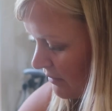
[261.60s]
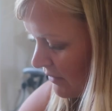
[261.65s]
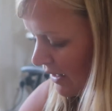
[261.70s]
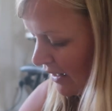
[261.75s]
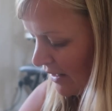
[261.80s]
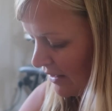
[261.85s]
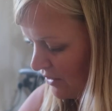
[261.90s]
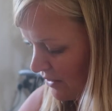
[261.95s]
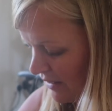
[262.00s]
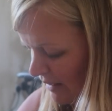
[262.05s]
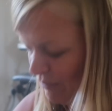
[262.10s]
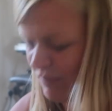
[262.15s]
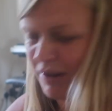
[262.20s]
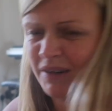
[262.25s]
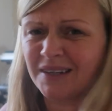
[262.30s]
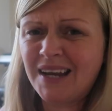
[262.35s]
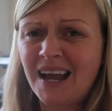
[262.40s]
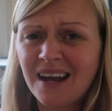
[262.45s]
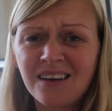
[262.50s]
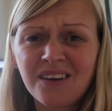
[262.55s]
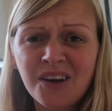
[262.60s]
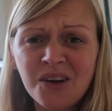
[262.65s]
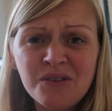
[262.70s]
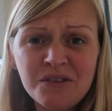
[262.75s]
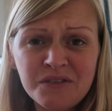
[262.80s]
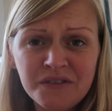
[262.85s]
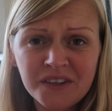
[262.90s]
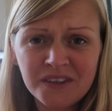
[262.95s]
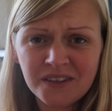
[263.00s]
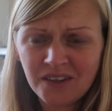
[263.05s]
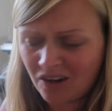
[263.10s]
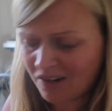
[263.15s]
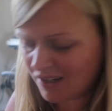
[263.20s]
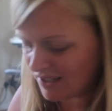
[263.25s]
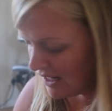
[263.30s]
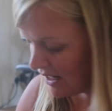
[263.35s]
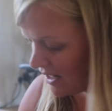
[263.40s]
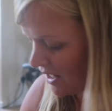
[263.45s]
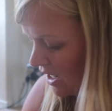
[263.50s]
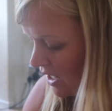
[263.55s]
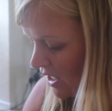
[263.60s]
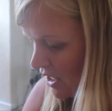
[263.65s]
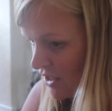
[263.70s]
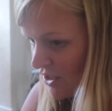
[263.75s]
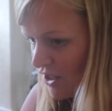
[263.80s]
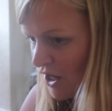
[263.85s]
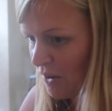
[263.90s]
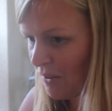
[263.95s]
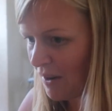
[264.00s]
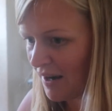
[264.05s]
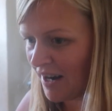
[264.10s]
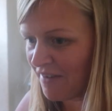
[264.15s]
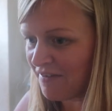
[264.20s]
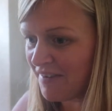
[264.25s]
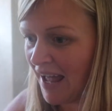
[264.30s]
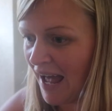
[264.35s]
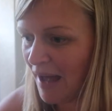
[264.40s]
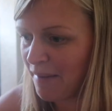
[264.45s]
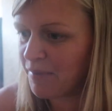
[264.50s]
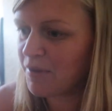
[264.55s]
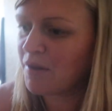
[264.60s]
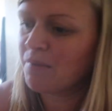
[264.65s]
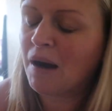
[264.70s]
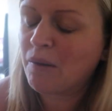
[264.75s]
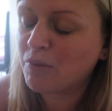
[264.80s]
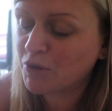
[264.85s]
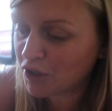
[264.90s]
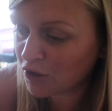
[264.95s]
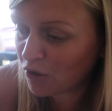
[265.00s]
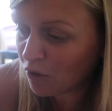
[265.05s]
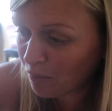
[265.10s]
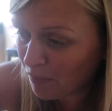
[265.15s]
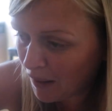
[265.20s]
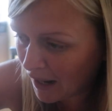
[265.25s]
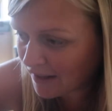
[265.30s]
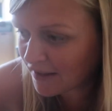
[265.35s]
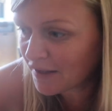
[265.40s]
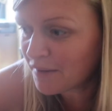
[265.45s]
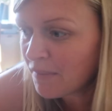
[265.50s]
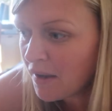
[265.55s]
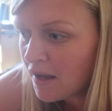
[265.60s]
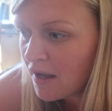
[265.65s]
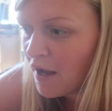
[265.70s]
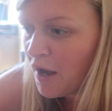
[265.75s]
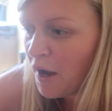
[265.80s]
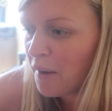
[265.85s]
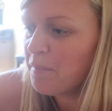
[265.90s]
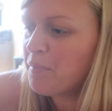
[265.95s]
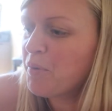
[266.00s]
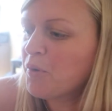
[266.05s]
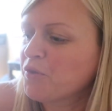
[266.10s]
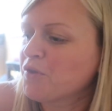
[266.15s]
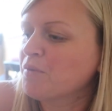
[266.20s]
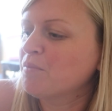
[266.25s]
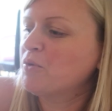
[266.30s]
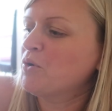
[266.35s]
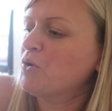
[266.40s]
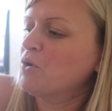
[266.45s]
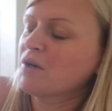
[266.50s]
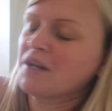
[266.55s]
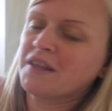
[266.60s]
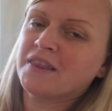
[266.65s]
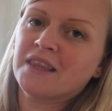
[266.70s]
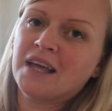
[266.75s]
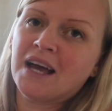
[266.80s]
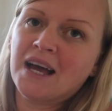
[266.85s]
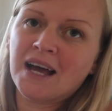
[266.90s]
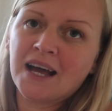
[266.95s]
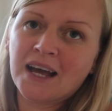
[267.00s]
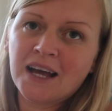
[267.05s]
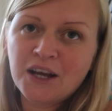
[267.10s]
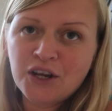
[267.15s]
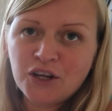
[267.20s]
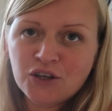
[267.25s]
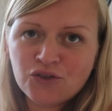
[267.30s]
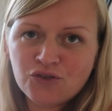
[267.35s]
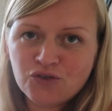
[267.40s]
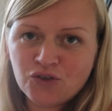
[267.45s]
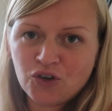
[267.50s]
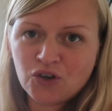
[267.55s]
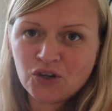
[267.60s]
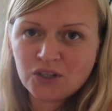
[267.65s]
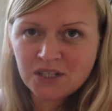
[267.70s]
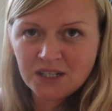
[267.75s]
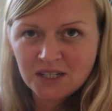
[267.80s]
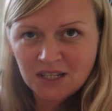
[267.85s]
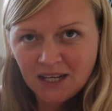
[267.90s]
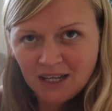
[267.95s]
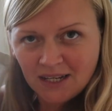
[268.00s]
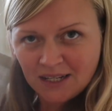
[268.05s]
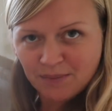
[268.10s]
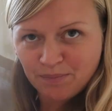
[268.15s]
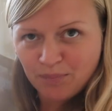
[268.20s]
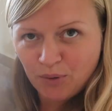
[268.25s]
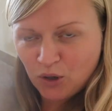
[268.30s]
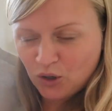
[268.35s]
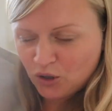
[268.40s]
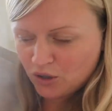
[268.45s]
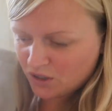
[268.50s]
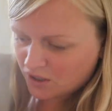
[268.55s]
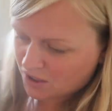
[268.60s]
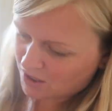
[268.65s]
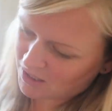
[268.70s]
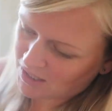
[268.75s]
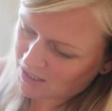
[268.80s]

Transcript: the holiday. So, and I've kept them. I was gonna unpack them and put them all in their drawers and things, but